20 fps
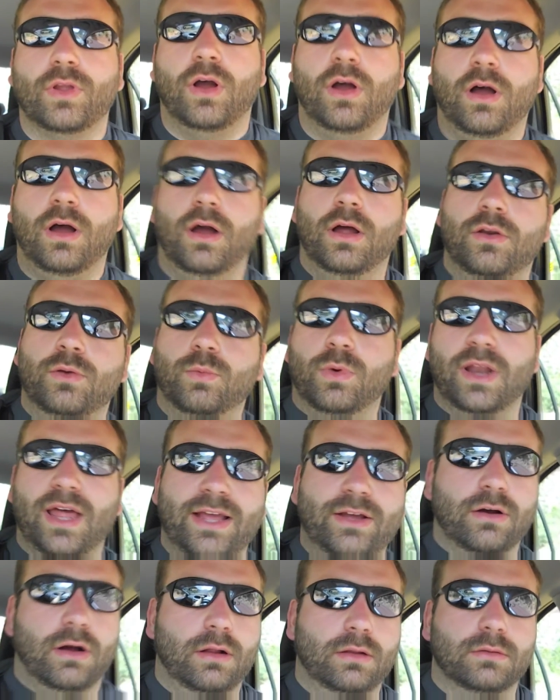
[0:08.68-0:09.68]
on
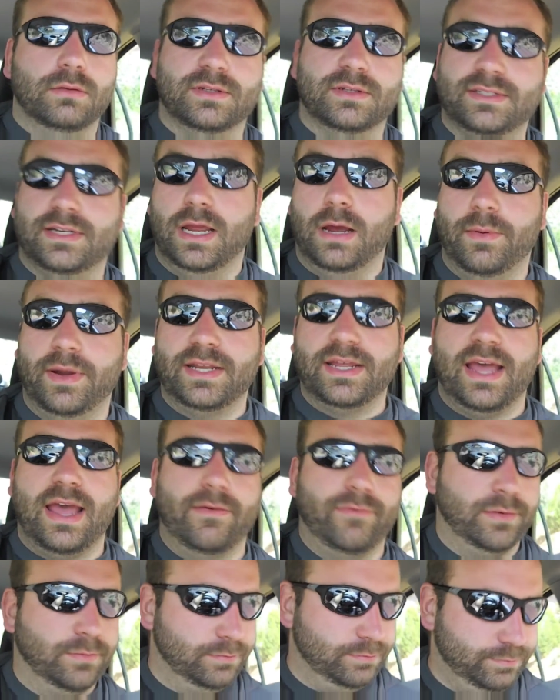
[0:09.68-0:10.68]
what I call the Stairway to
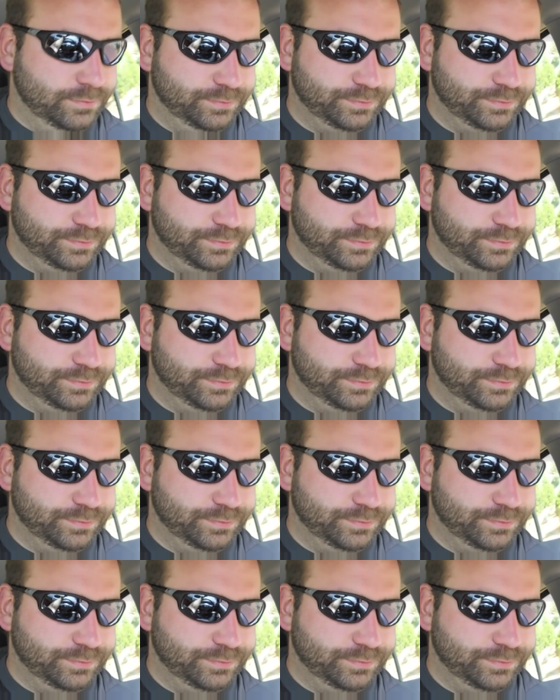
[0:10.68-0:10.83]
Heaven,